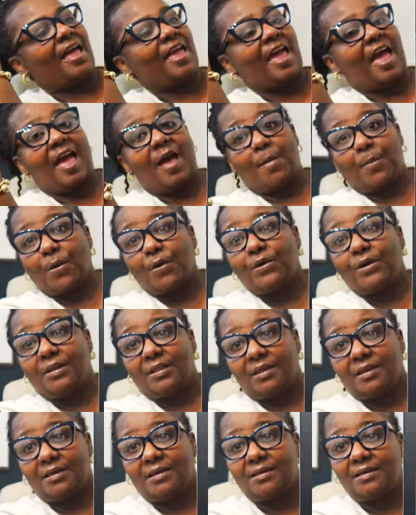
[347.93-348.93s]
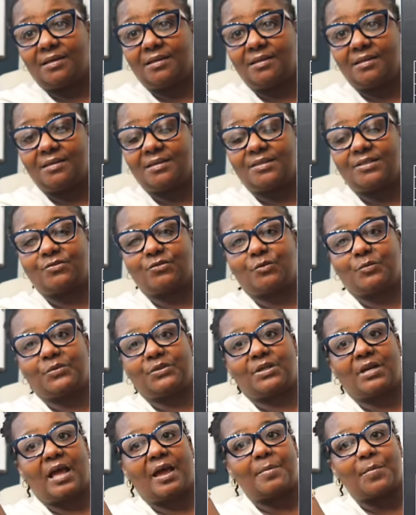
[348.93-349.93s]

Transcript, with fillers: I am going to link it in the description.